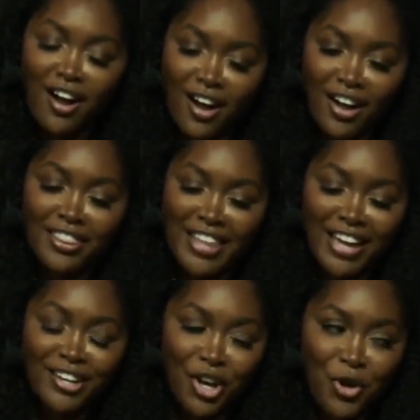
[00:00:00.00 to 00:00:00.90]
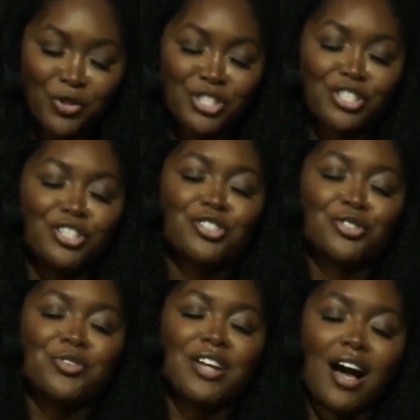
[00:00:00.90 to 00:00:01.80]
on that note,
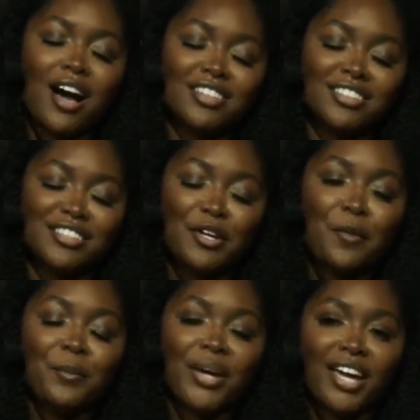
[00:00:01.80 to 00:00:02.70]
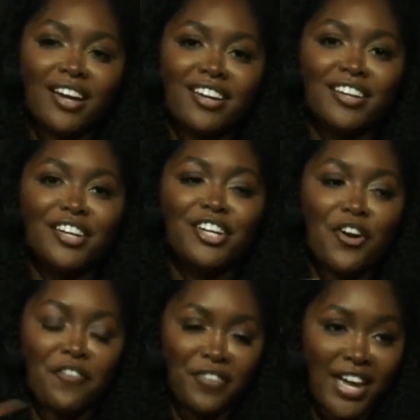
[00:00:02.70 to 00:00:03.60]
do not pick
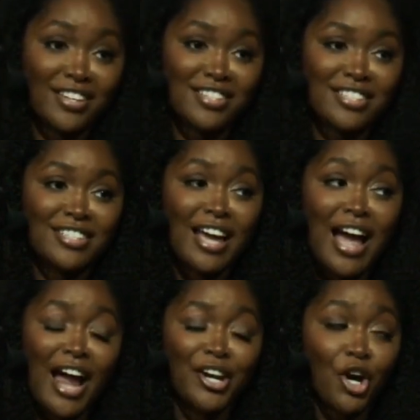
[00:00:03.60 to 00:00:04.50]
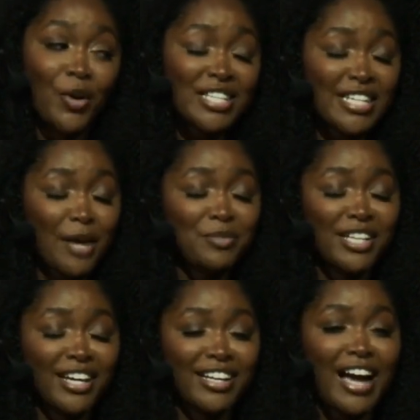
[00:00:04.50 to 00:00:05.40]
your face. I know it's
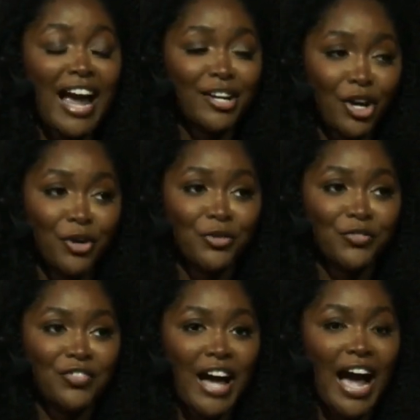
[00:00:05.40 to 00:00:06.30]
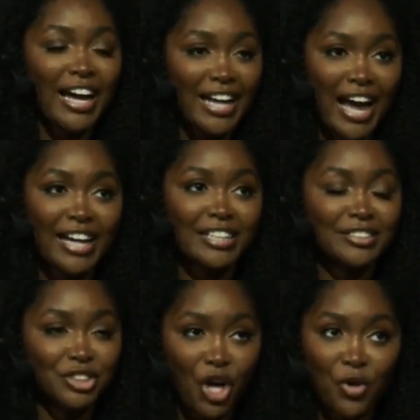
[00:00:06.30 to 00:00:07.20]
tempting. I know. I
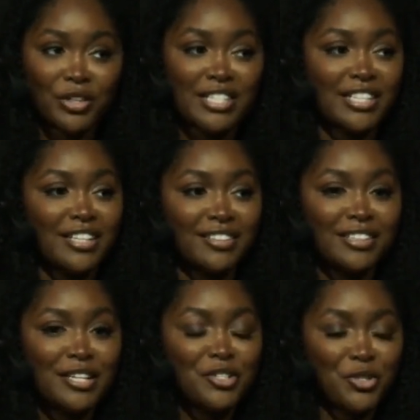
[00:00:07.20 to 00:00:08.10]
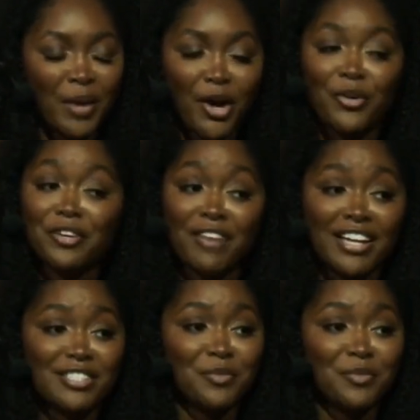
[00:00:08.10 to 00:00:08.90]
don't listen to my own advice